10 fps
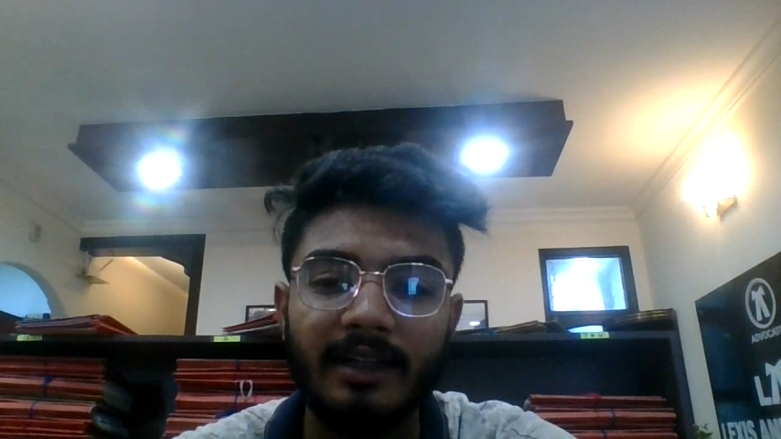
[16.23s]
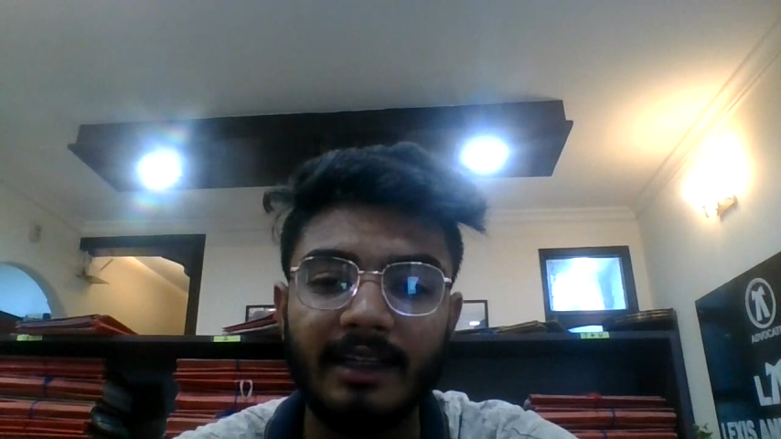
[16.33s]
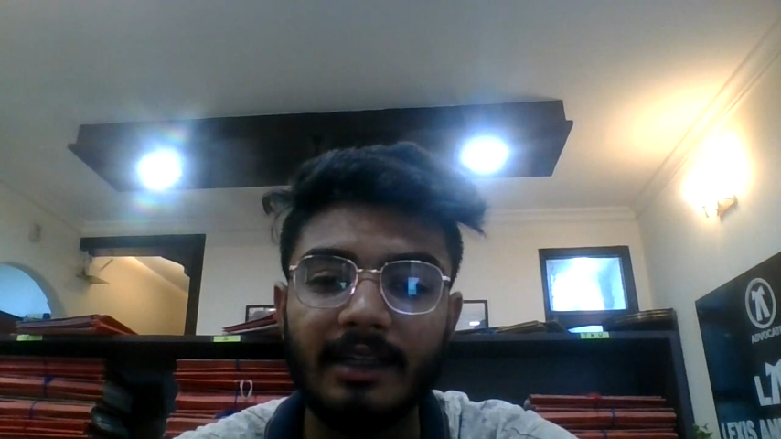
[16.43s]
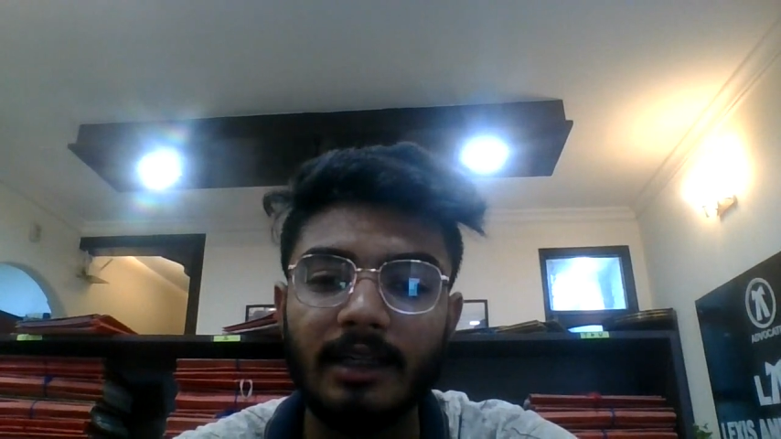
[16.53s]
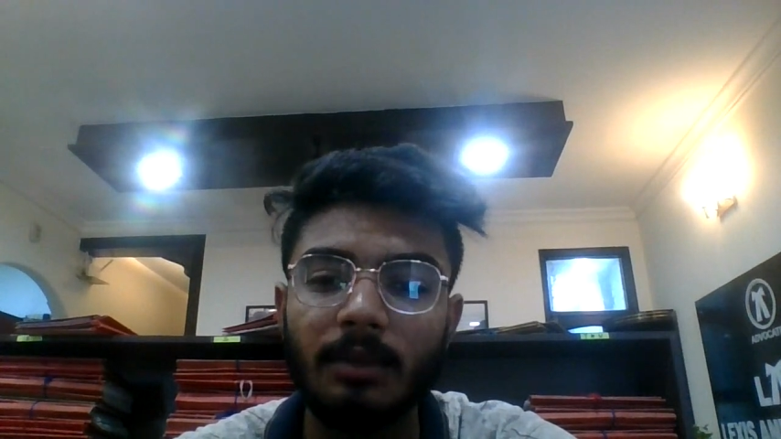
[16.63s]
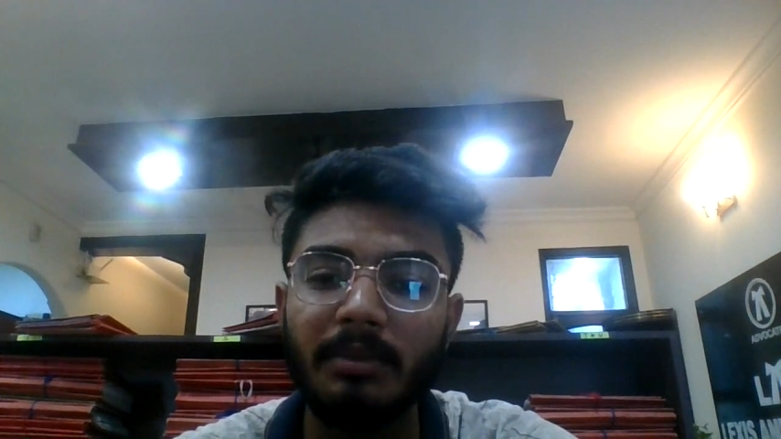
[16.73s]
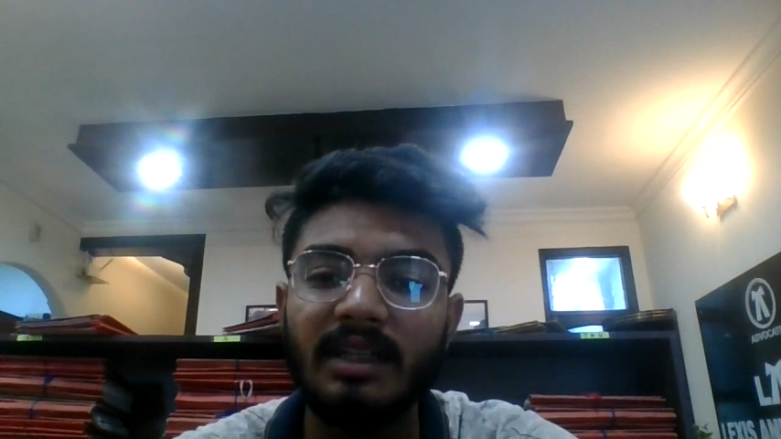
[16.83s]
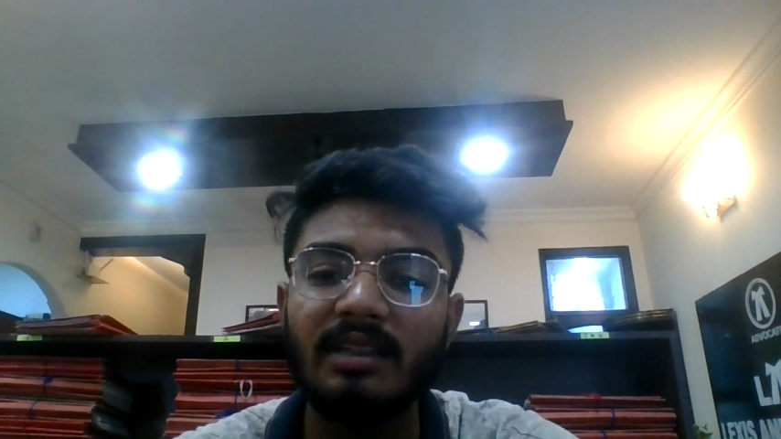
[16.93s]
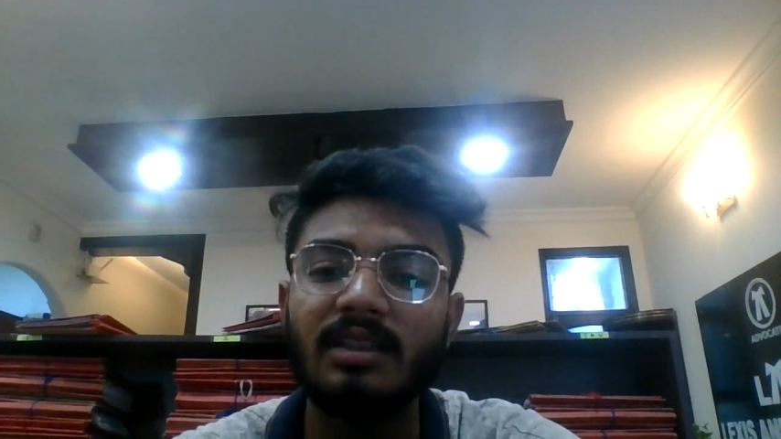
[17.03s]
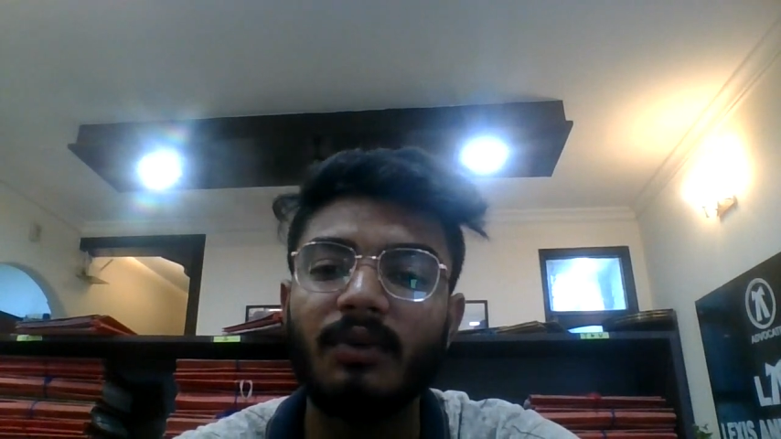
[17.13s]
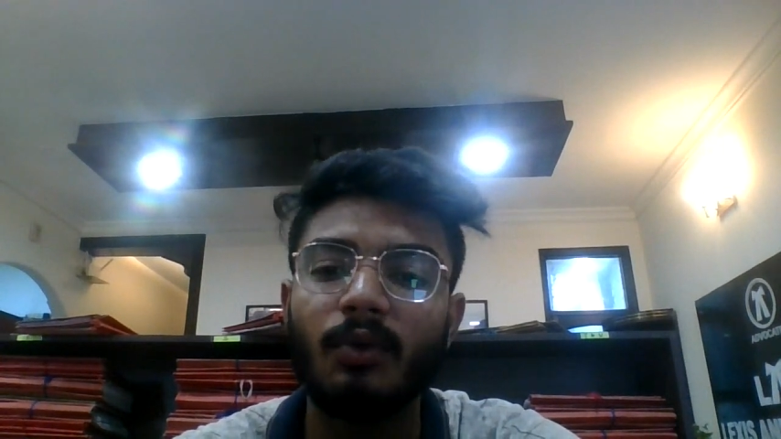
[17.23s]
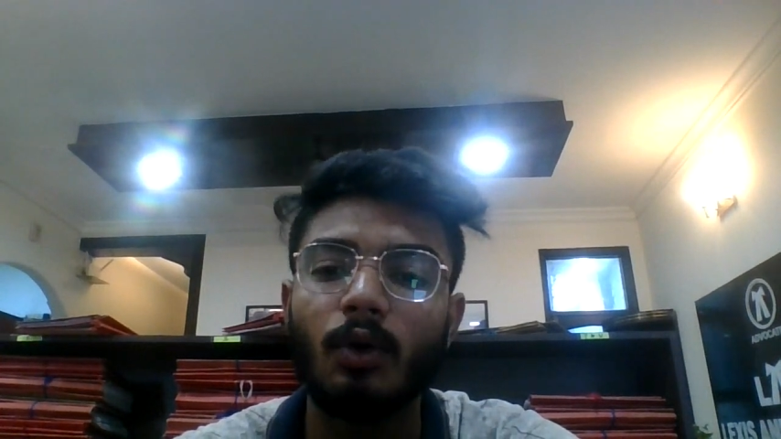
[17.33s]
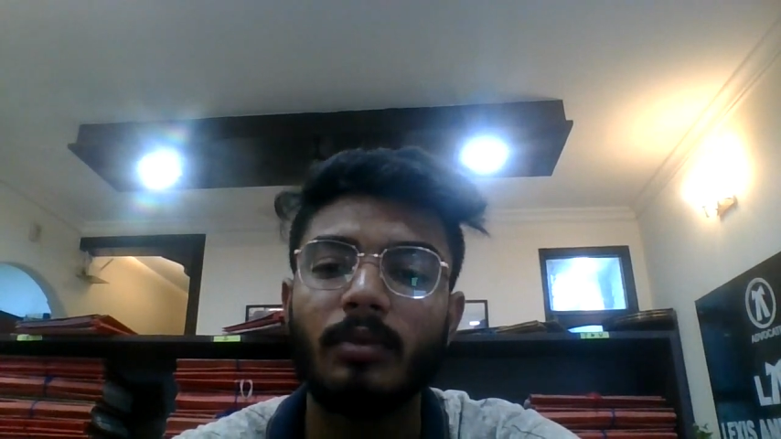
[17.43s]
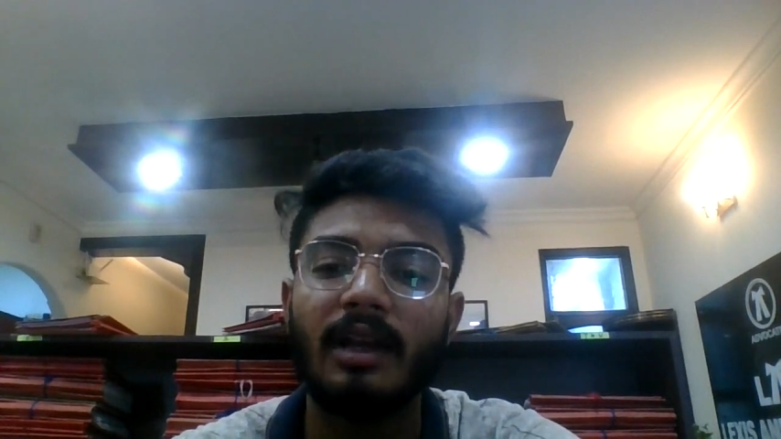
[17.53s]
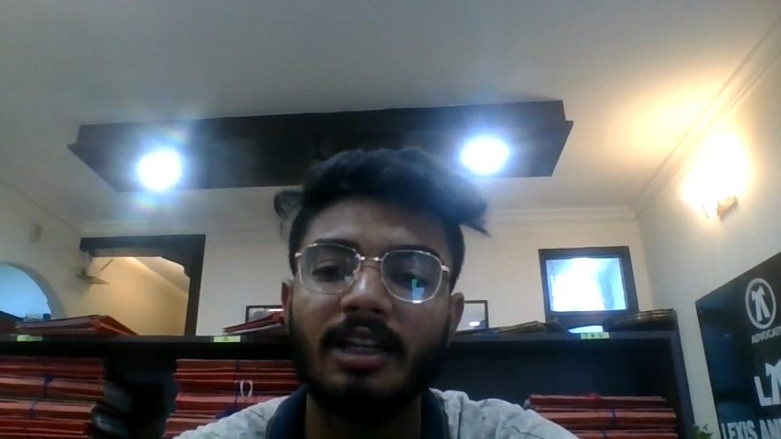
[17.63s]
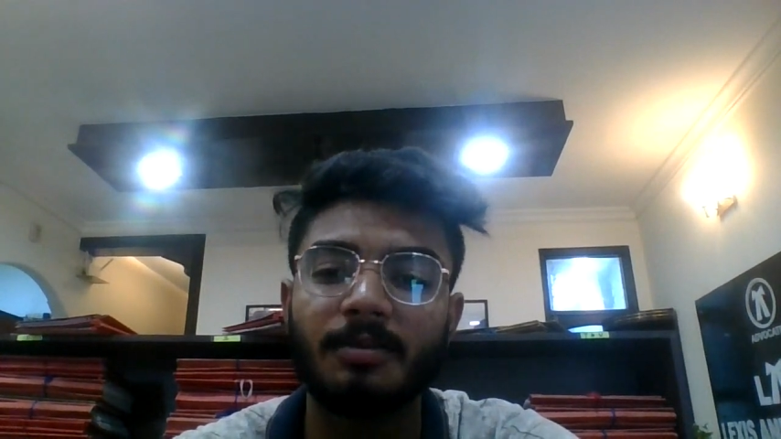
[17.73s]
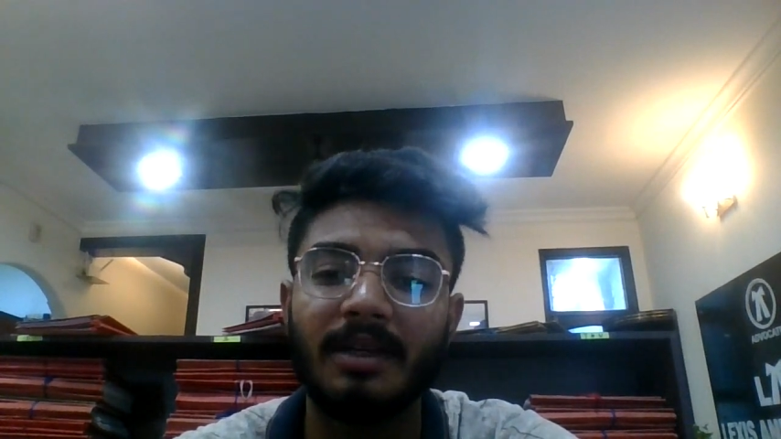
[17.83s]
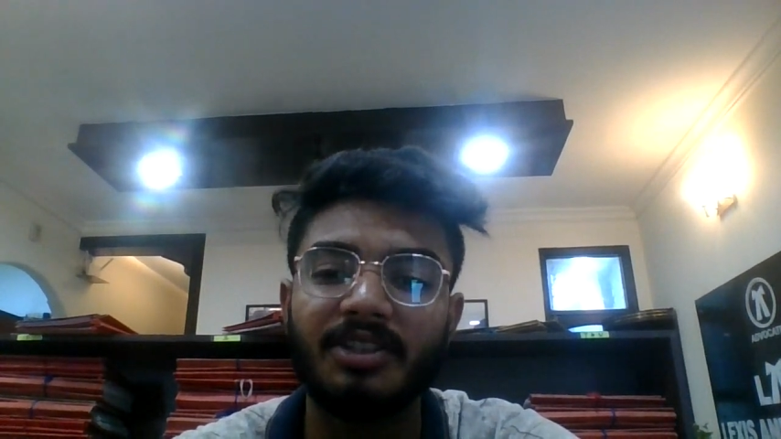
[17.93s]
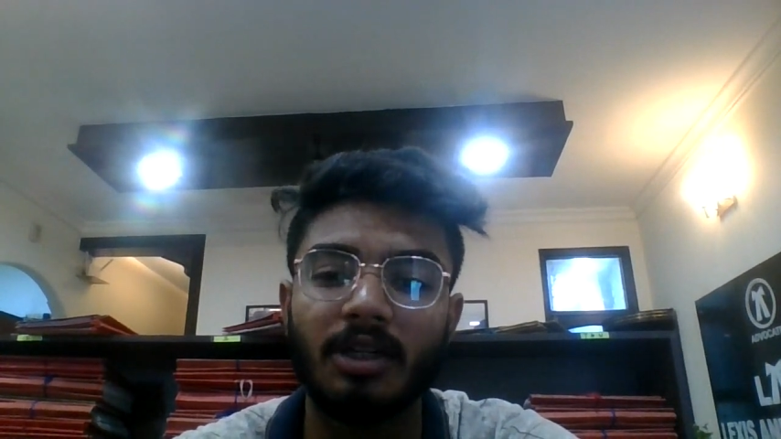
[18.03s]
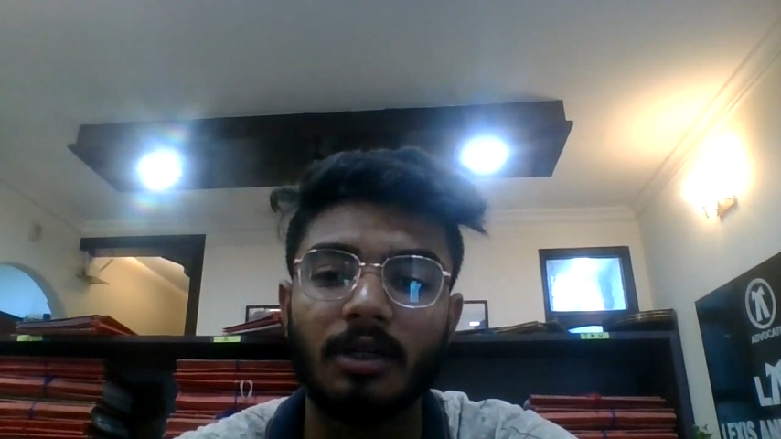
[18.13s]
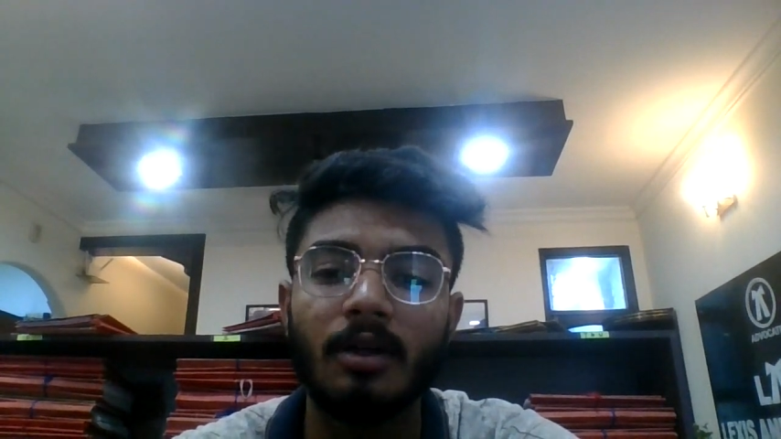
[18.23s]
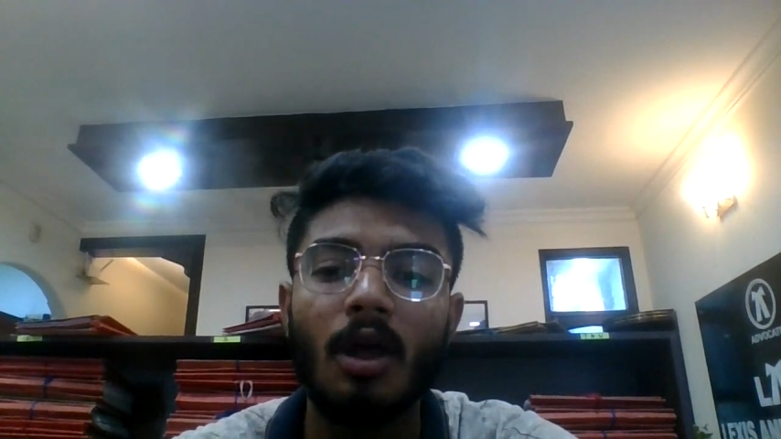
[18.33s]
Decree means the formal expression,